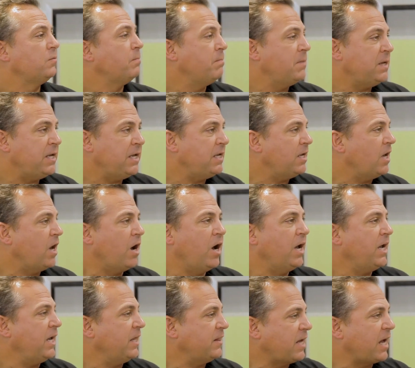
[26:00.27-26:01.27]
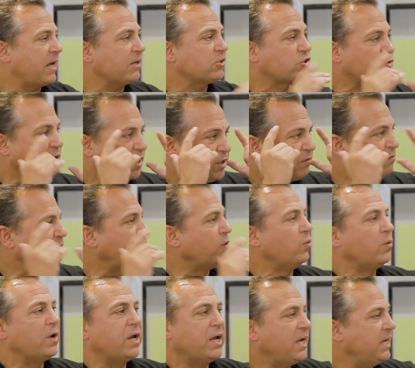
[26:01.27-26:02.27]
Me, that train of
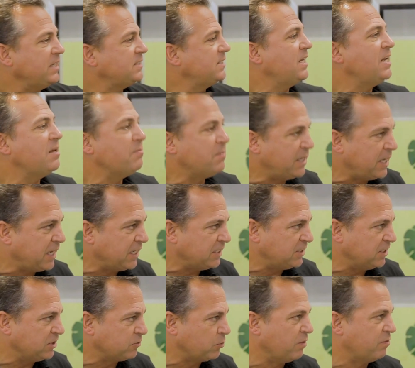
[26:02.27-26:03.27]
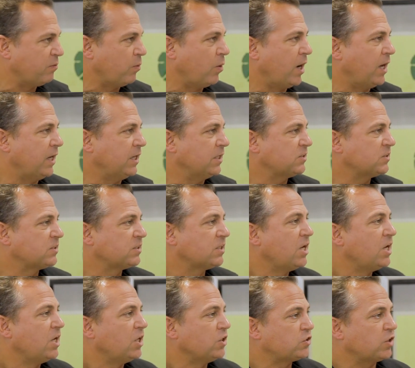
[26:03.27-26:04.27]
thought is eliminated with wireless.
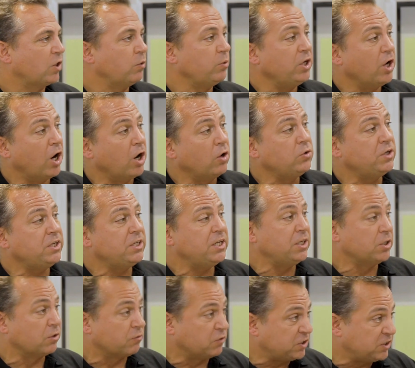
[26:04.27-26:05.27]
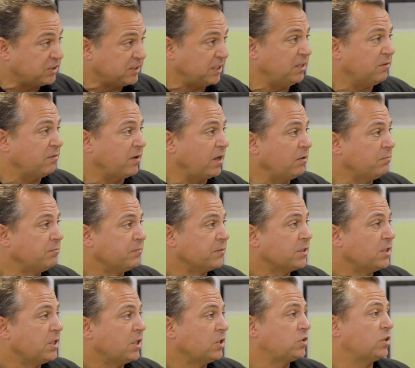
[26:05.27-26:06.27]
Okay. So we only need a receiver.
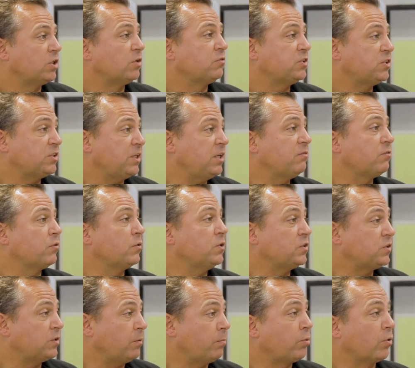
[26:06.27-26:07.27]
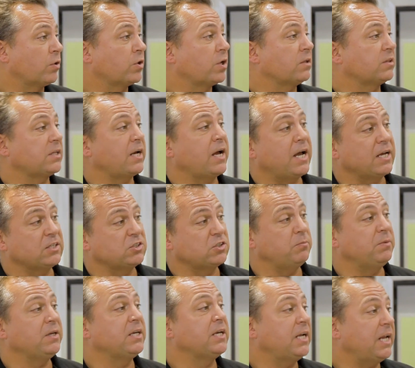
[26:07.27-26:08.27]
So the receiver is the product that has
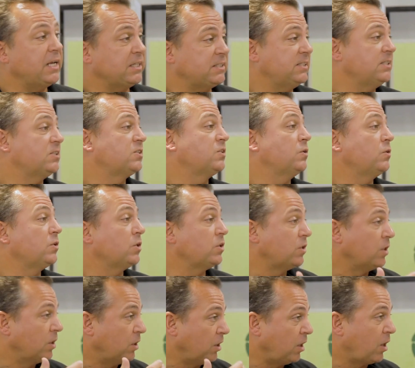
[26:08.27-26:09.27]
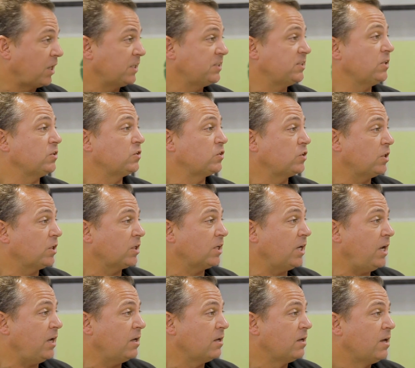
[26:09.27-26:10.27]
to be connected to the lighting
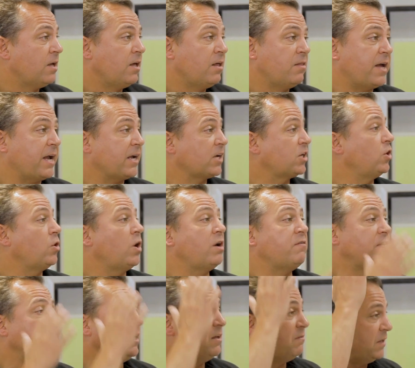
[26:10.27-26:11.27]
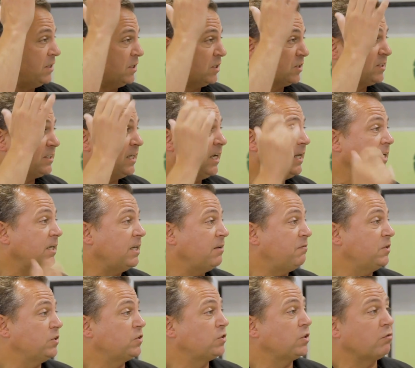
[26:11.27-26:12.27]
circuit. That can either live in the ceiling
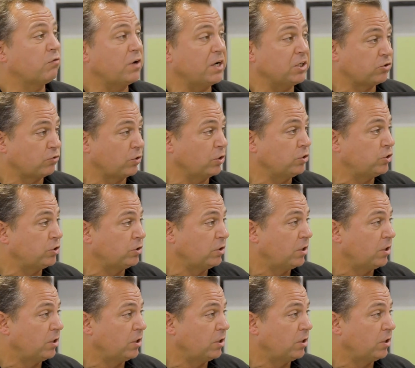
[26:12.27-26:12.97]
if it's a retro